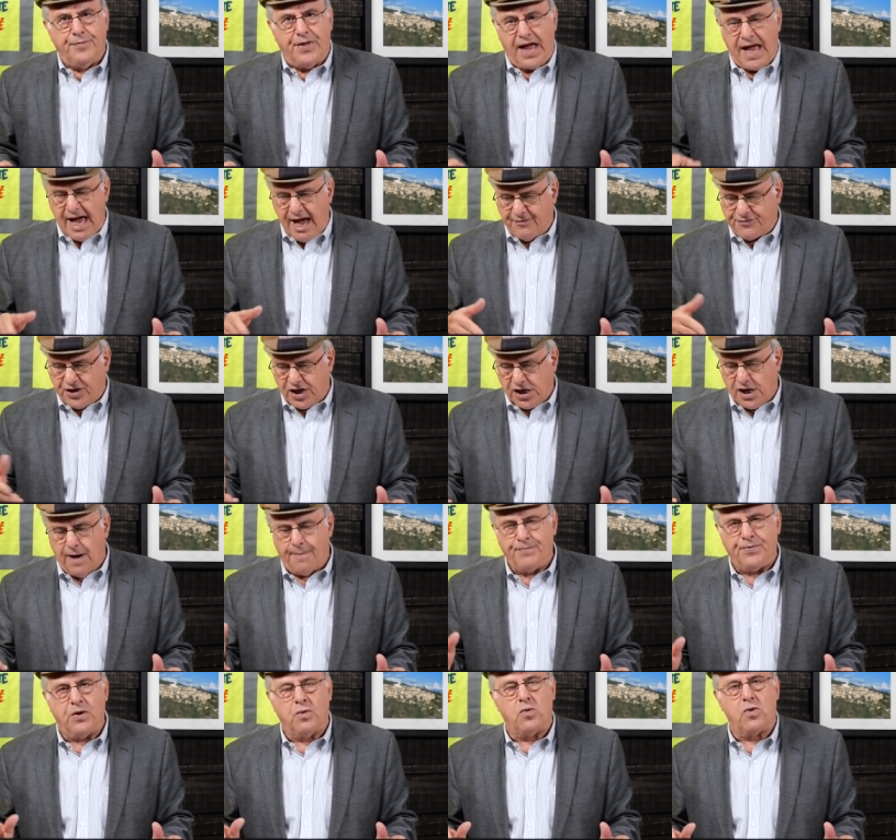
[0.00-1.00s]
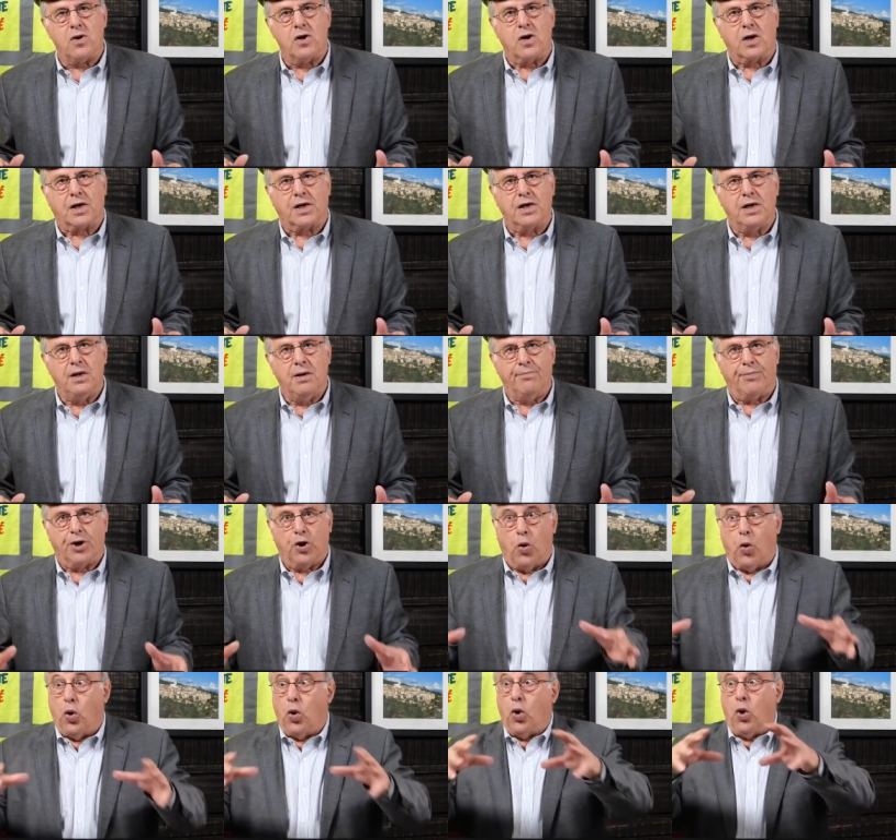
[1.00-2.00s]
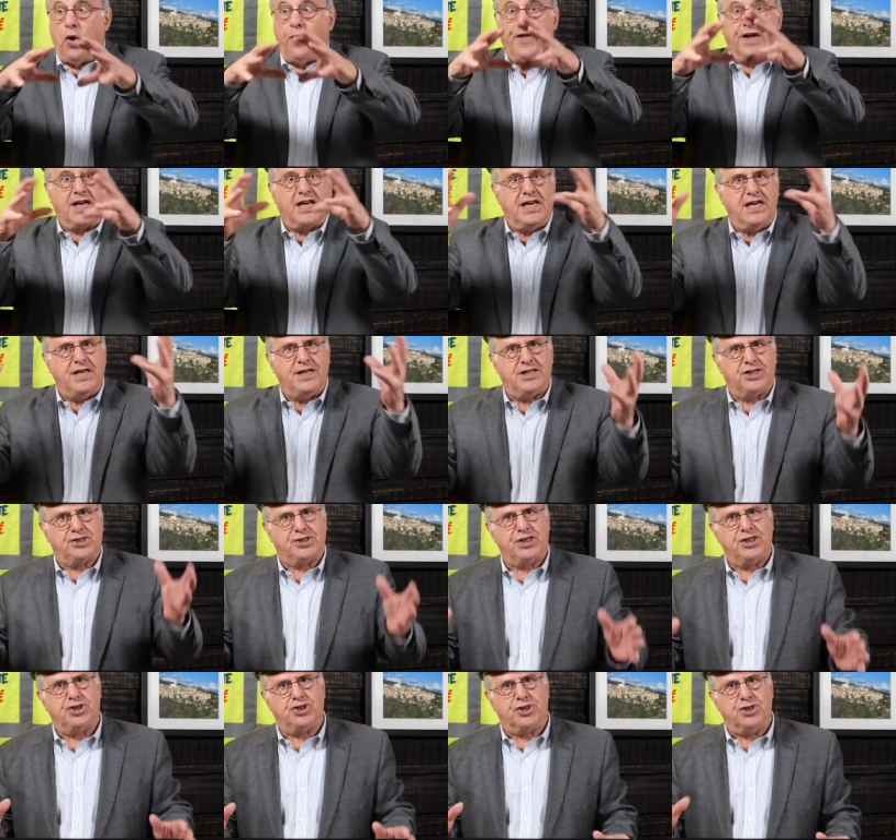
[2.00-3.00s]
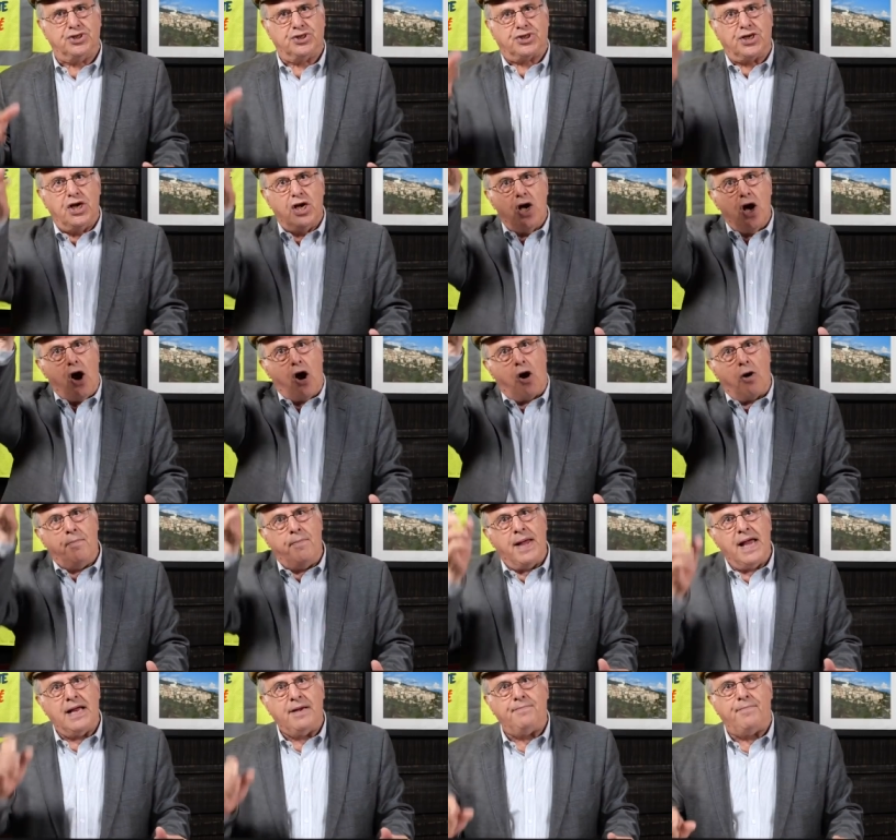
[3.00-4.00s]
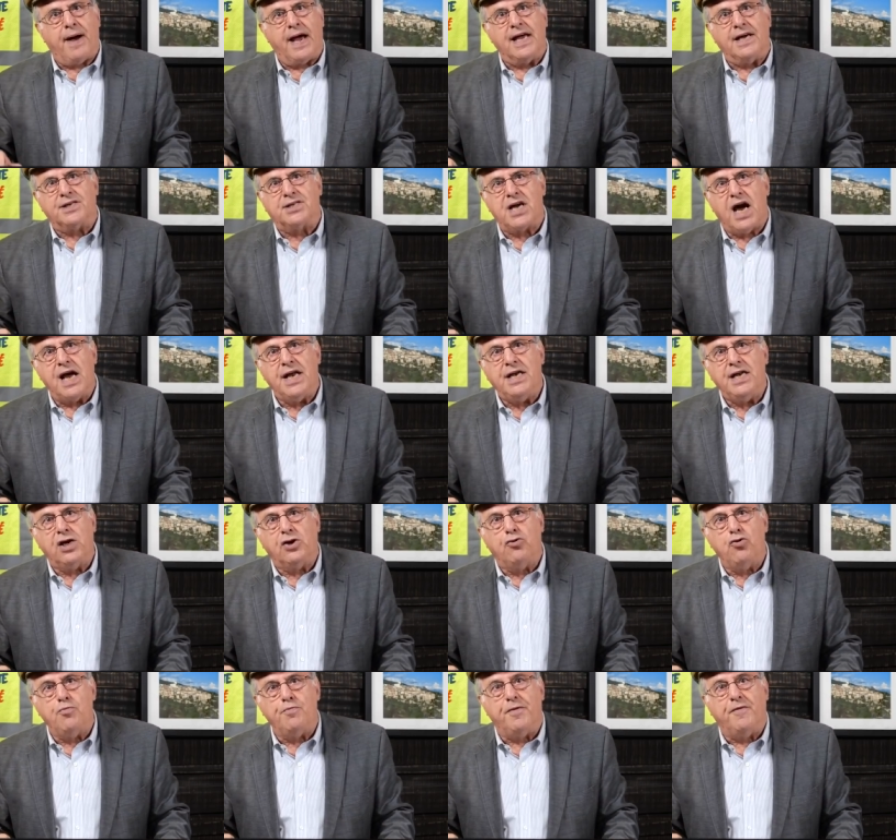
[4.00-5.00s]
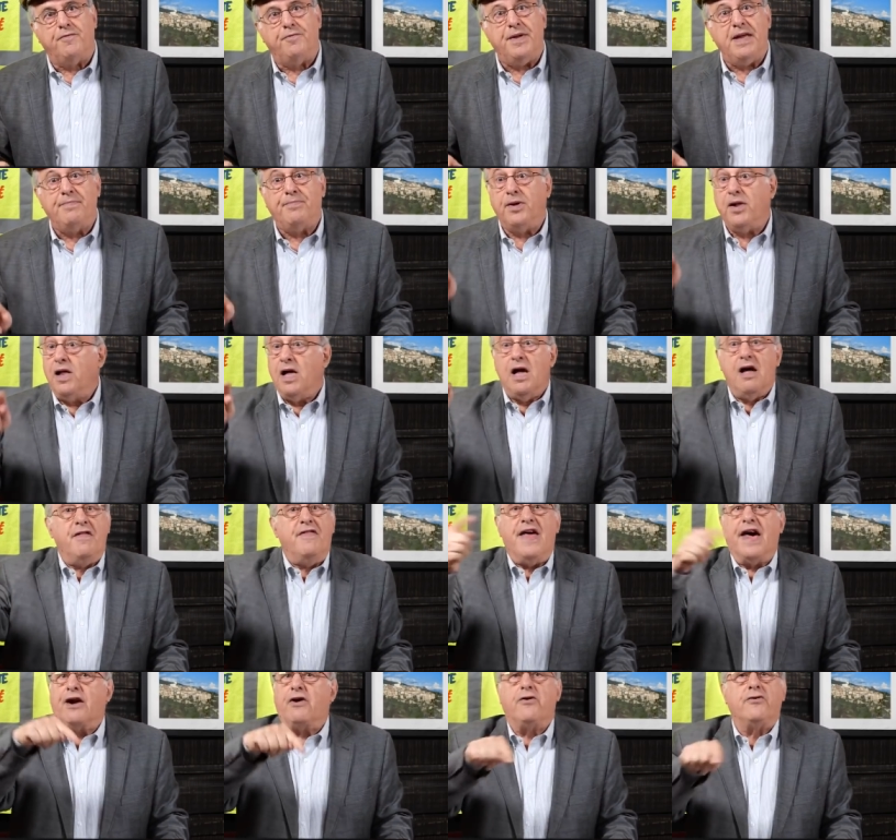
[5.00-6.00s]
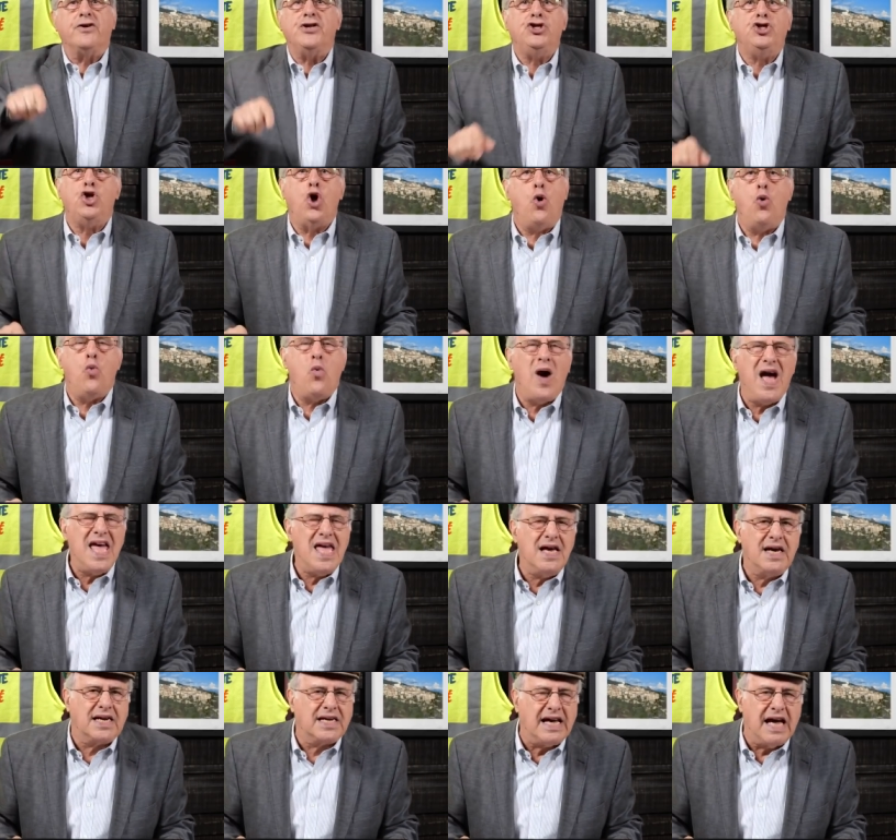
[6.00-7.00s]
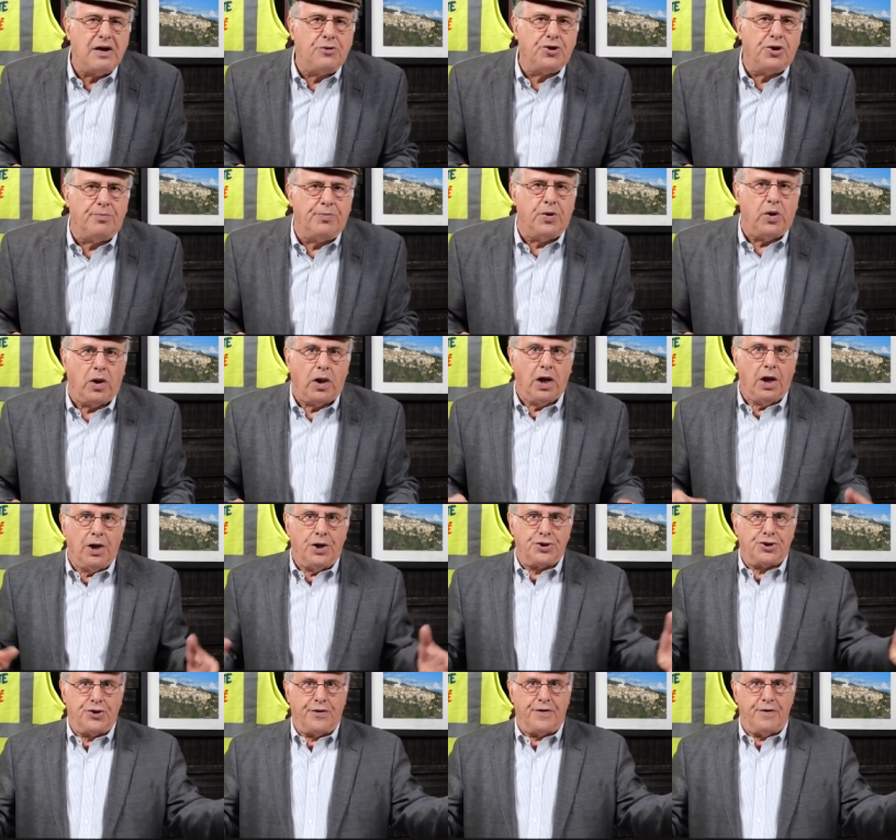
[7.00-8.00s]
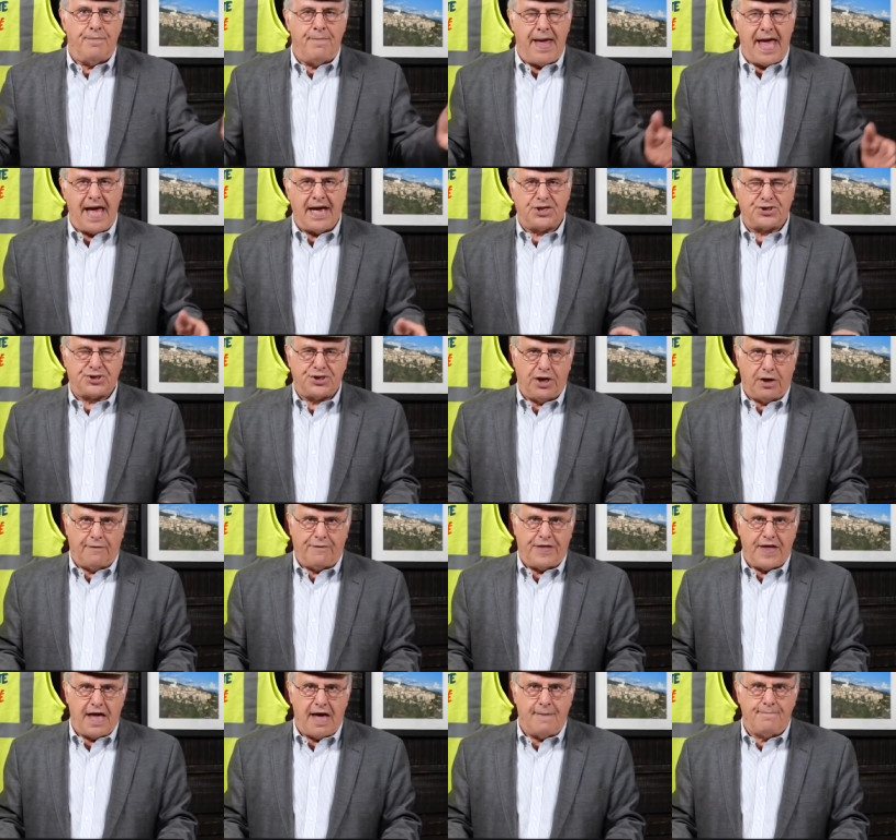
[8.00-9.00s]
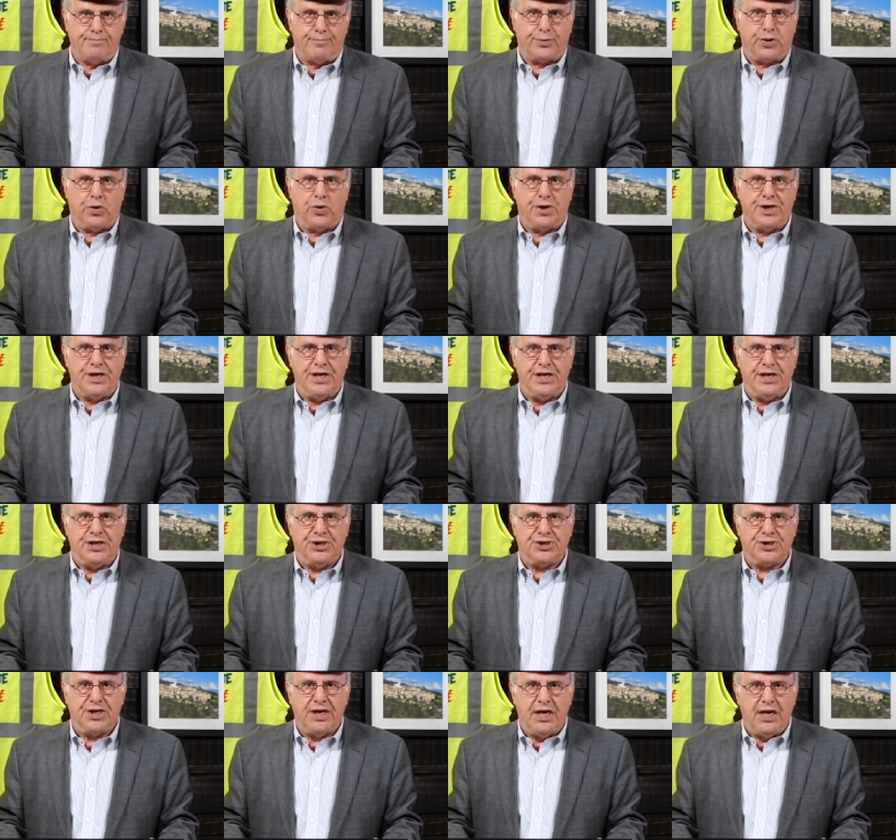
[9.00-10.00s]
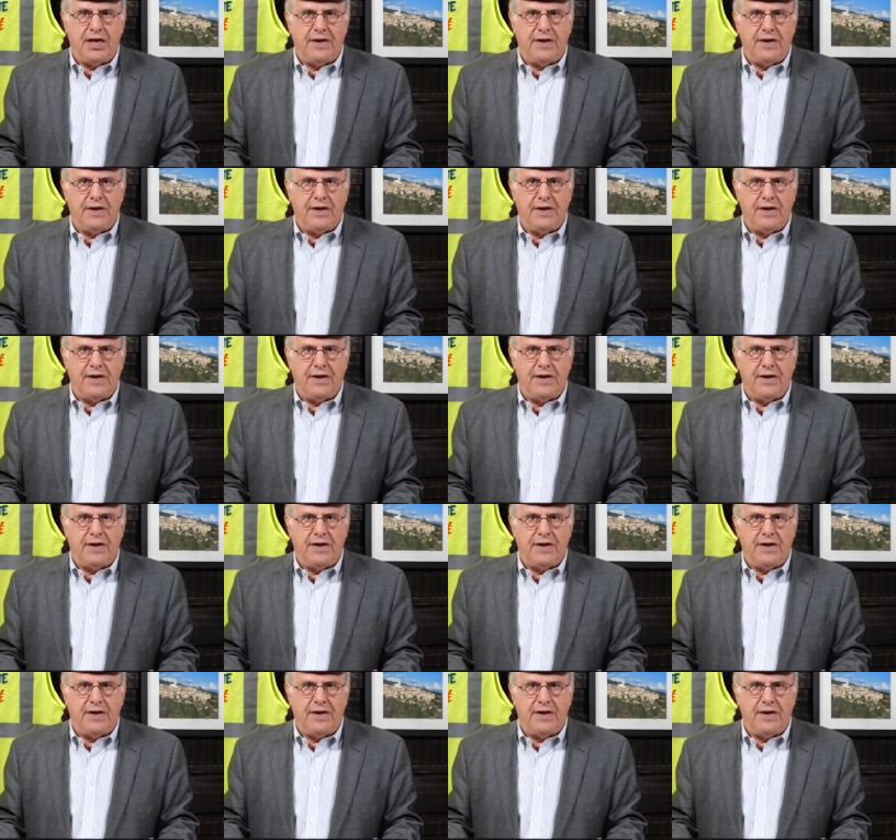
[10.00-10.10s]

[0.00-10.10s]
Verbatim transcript: They have to come to work. But all the key decisions are made by a tiny group of people that are in no way accountable to the mass of the employees.